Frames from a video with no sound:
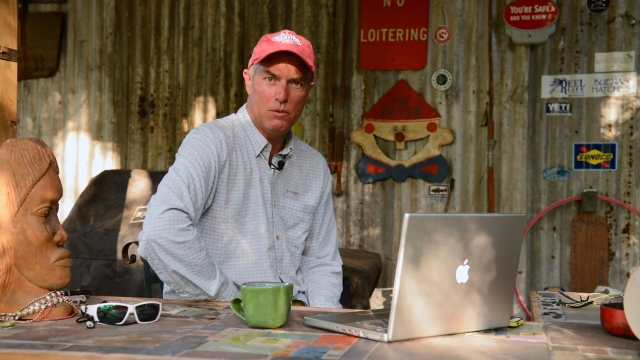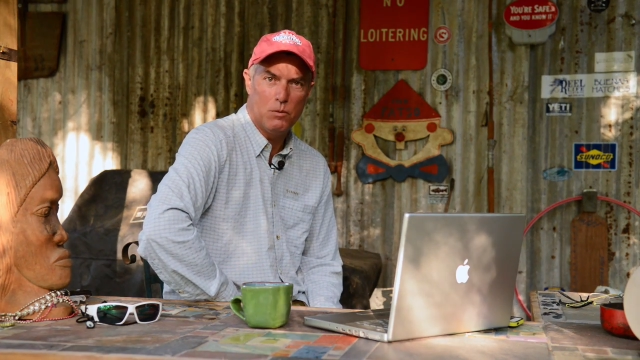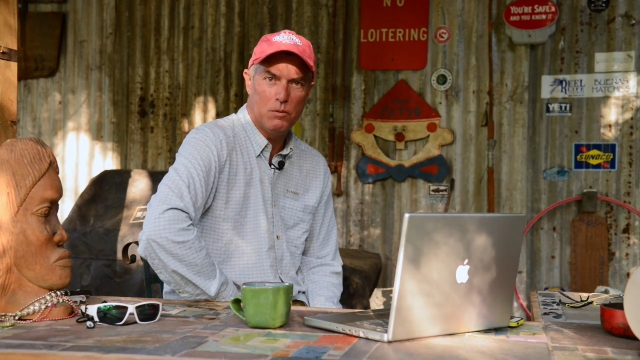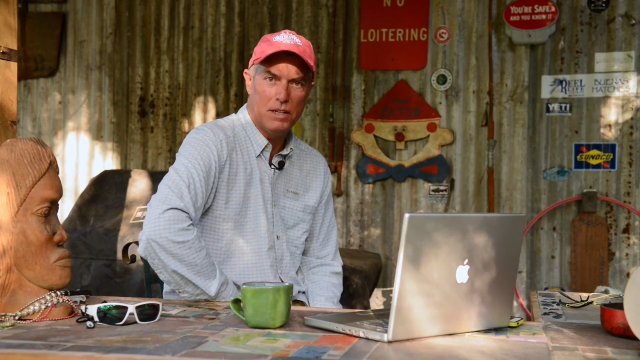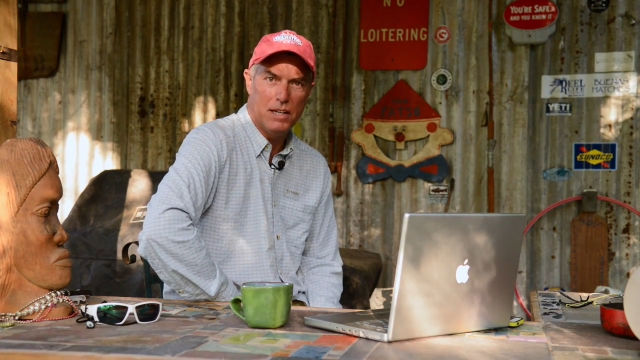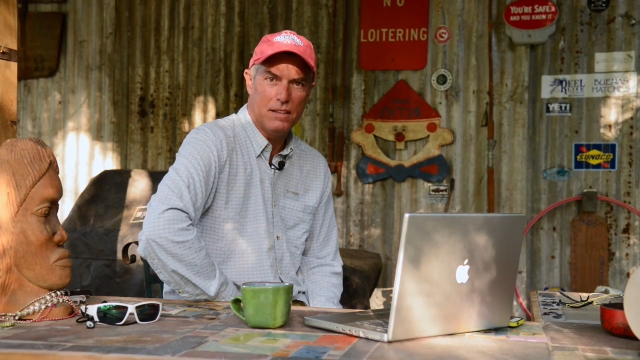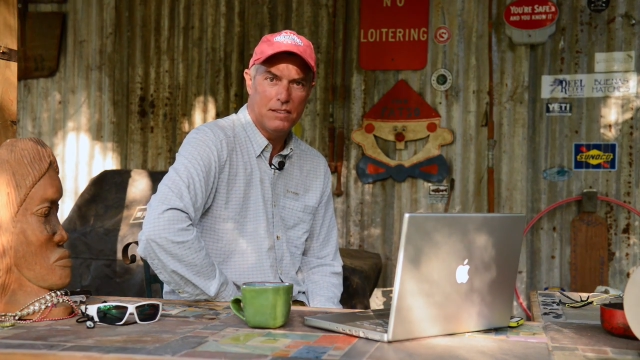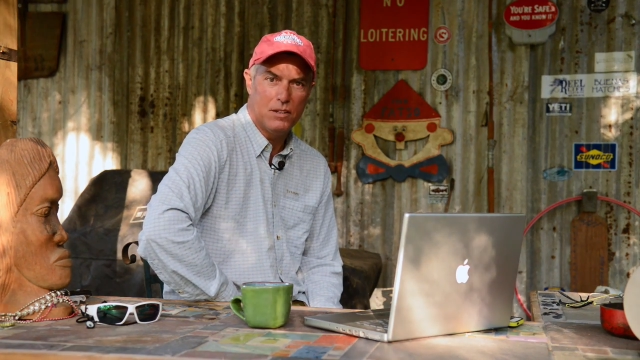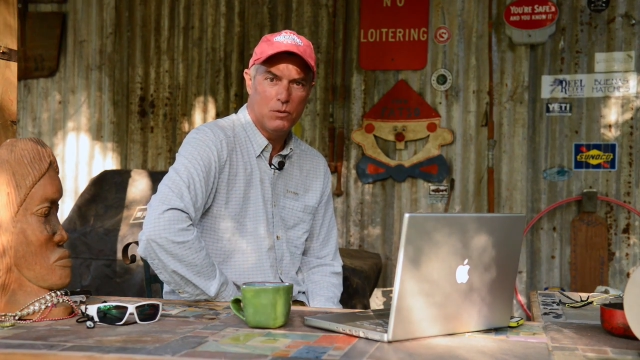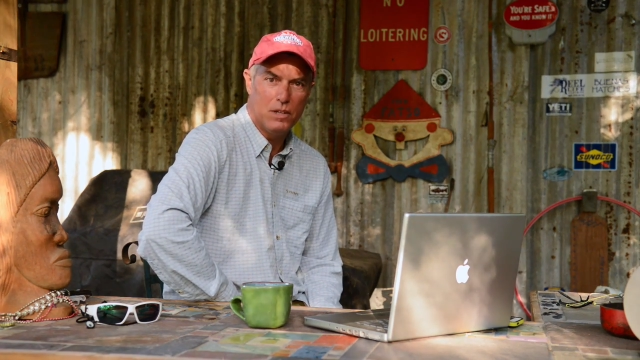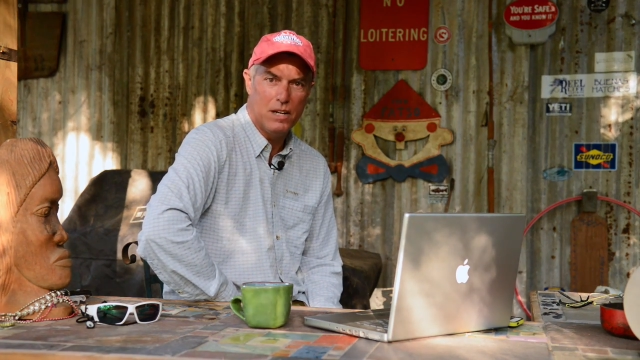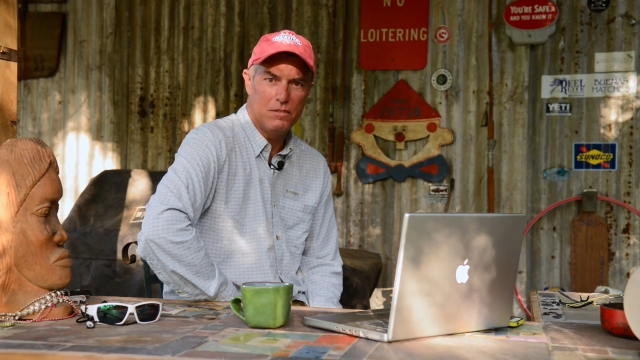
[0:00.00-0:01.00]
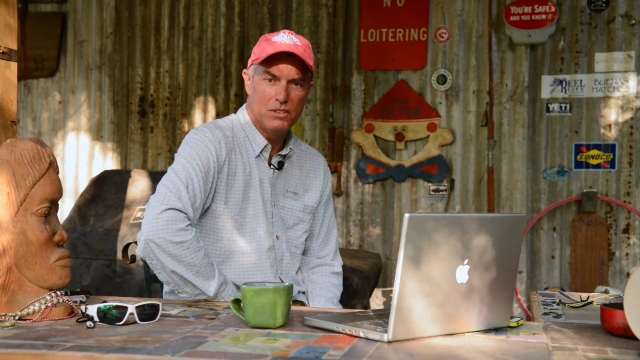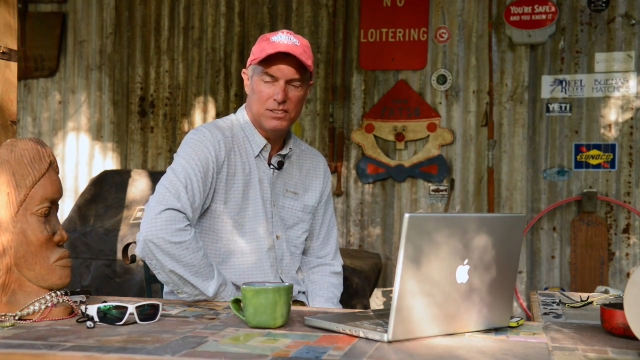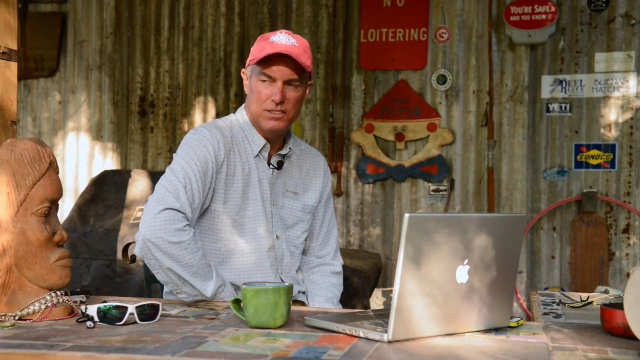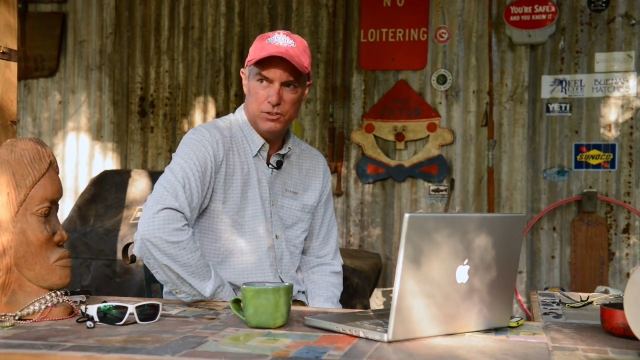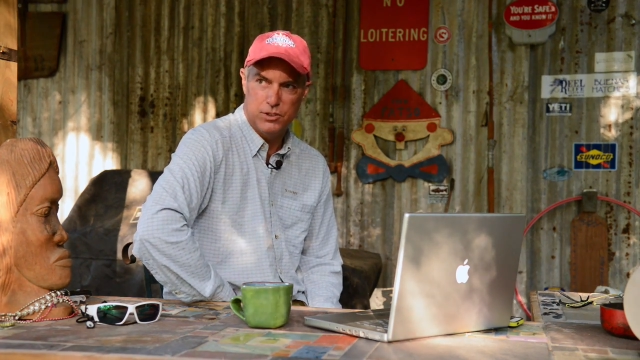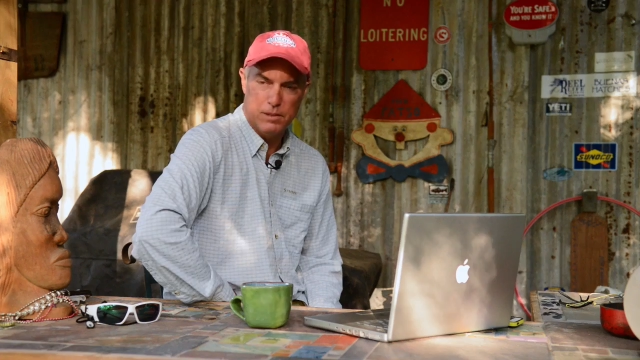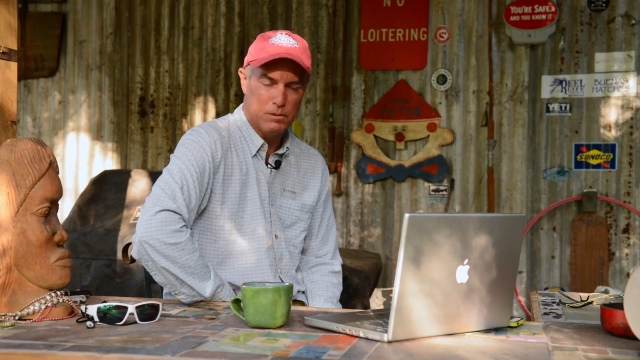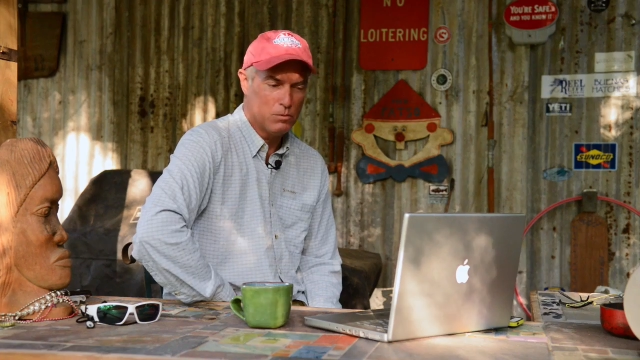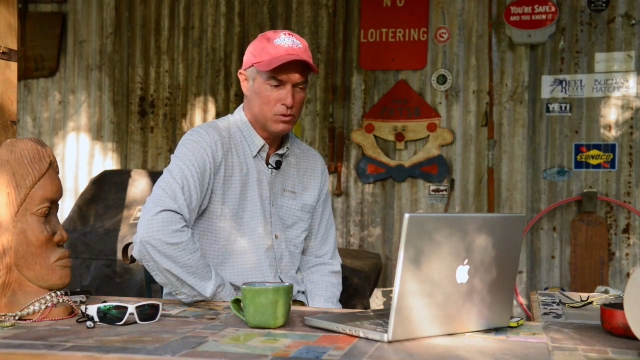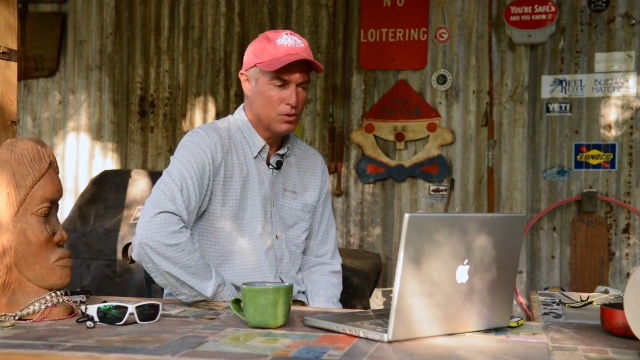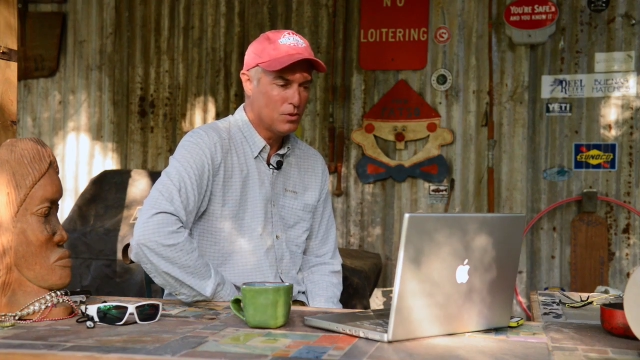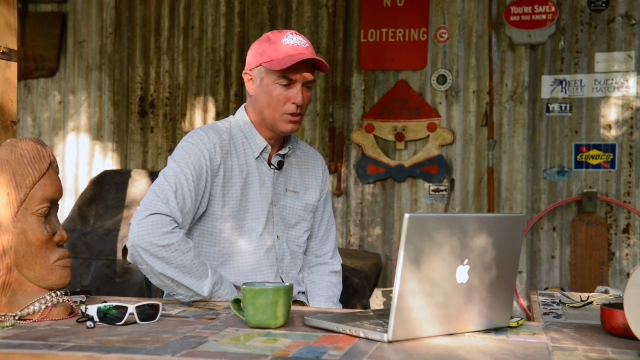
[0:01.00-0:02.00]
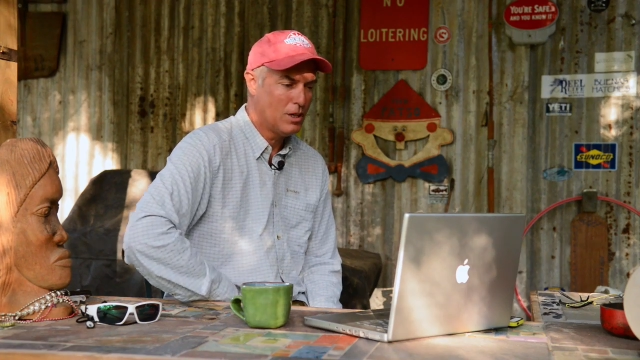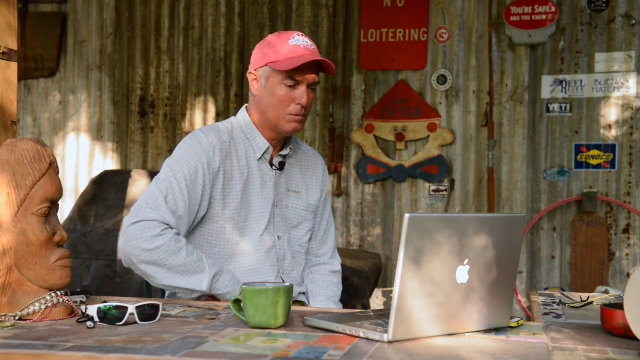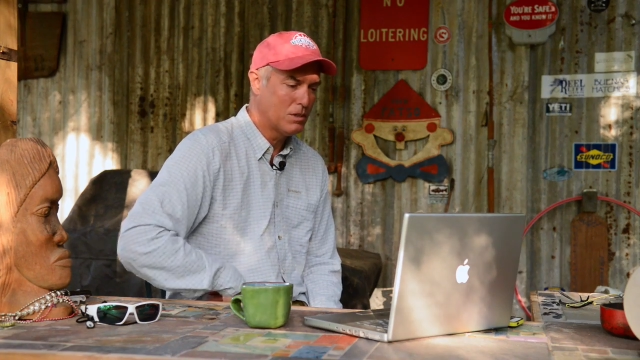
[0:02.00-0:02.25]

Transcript: And when we got there, we obviously knew something was going on,